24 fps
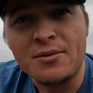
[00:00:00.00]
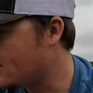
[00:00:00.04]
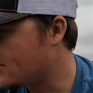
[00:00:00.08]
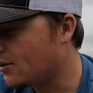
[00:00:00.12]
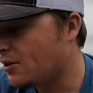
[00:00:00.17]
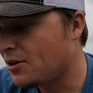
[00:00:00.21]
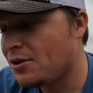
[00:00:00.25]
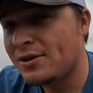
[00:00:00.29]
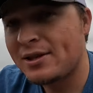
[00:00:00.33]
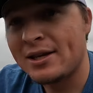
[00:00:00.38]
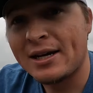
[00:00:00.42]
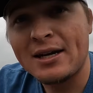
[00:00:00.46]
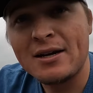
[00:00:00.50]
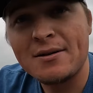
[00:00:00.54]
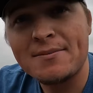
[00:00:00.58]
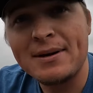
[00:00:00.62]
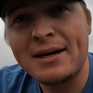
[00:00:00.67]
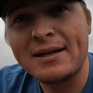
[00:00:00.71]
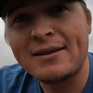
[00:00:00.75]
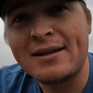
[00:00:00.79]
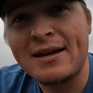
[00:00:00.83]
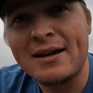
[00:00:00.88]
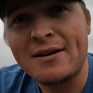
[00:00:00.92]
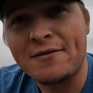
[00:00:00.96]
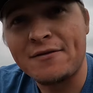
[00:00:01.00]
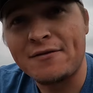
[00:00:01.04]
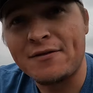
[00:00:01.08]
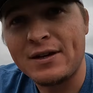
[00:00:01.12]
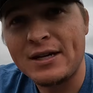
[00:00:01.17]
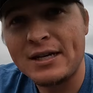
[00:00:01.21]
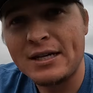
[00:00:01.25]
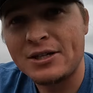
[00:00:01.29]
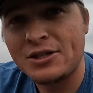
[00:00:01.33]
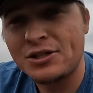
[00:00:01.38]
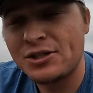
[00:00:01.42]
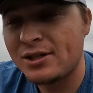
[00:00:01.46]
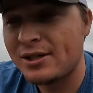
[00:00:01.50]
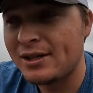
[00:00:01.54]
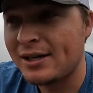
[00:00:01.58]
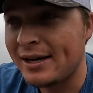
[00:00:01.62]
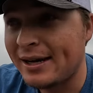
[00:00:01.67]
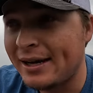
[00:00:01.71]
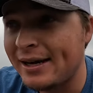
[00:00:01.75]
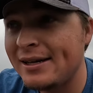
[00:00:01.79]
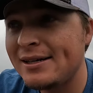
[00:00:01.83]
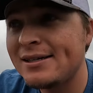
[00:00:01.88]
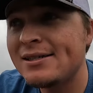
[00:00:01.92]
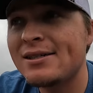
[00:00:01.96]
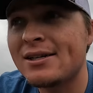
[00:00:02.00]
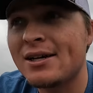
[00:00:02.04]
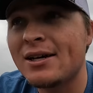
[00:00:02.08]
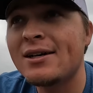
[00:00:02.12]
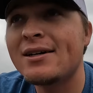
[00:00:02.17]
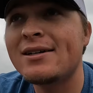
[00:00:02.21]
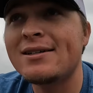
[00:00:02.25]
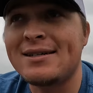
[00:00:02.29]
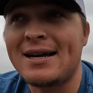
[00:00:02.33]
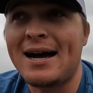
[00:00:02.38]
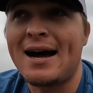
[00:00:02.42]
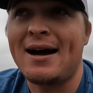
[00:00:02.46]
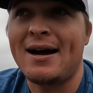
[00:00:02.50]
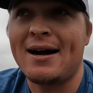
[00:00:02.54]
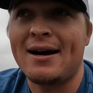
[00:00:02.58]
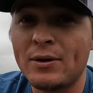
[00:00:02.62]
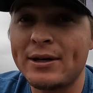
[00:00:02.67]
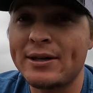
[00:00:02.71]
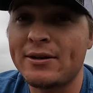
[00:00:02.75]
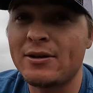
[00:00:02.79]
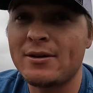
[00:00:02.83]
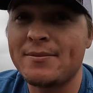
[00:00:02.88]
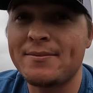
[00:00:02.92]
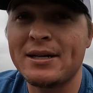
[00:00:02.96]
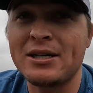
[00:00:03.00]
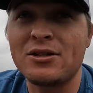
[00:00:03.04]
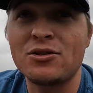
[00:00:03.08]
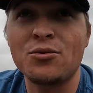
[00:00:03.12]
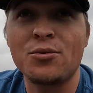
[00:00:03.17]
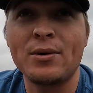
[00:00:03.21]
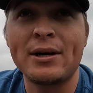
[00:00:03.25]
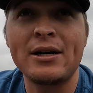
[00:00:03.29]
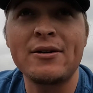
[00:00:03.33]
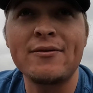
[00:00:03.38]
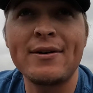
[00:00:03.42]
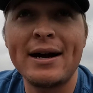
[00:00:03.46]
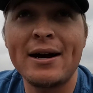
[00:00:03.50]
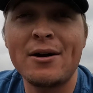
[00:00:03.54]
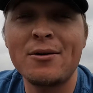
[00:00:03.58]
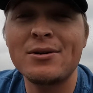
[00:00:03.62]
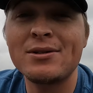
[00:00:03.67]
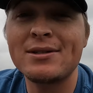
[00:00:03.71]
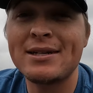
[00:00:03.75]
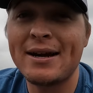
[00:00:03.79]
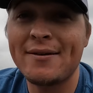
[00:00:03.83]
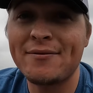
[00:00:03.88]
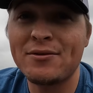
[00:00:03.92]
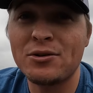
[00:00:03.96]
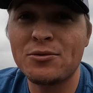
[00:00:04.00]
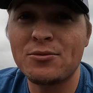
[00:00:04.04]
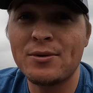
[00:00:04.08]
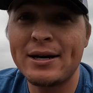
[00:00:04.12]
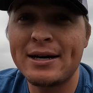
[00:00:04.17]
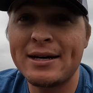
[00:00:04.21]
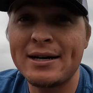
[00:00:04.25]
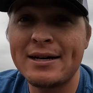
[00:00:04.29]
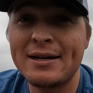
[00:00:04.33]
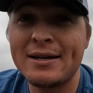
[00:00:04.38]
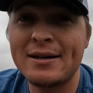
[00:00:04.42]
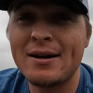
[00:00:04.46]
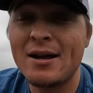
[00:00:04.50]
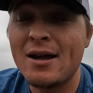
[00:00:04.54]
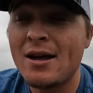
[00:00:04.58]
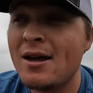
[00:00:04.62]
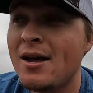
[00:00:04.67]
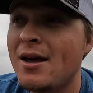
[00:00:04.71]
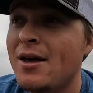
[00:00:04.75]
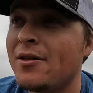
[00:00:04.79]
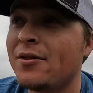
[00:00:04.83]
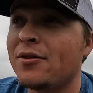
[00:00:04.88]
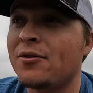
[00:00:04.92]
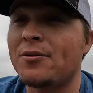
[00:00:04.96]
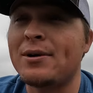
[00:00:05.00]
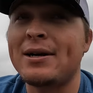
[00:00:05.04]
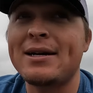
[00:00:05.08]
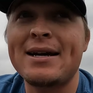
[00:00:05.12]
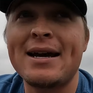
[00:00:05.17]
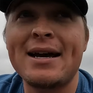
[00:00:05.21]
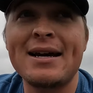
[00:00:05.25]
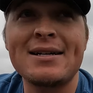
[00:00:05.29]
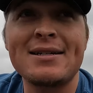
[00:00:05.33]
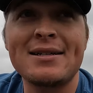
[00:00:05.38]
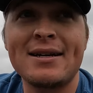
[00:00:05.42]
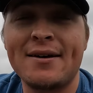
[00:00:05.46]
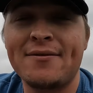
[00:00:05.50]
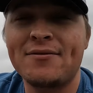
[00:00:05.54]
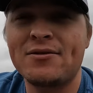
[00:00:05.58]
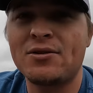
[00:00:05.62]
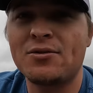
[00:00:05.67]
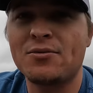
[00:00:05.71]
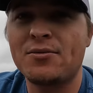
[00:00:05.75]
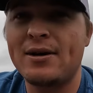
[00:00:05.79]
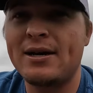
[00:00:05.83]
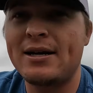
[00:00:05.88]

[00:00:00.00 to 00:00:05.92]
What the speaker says: And so you think about that fish, it is going to die, whether it be 12 hours after weigh-in, 3 days after